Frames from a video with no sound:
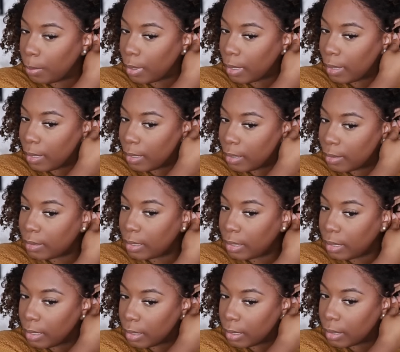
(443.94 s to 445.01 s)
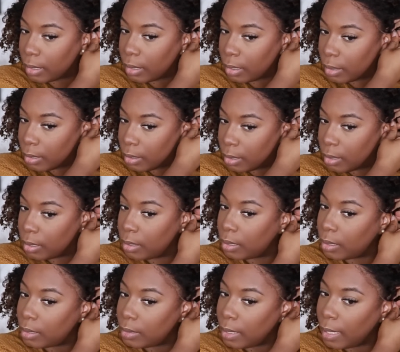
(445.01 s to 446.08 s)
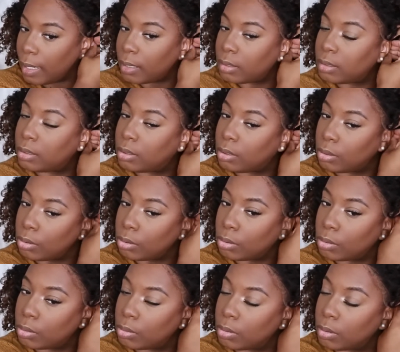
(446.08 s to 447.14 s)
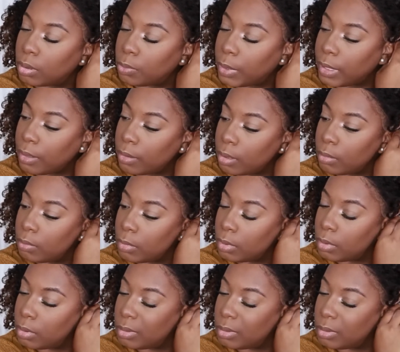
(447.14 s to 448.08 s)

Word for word: behind the ear attached to the wig grip.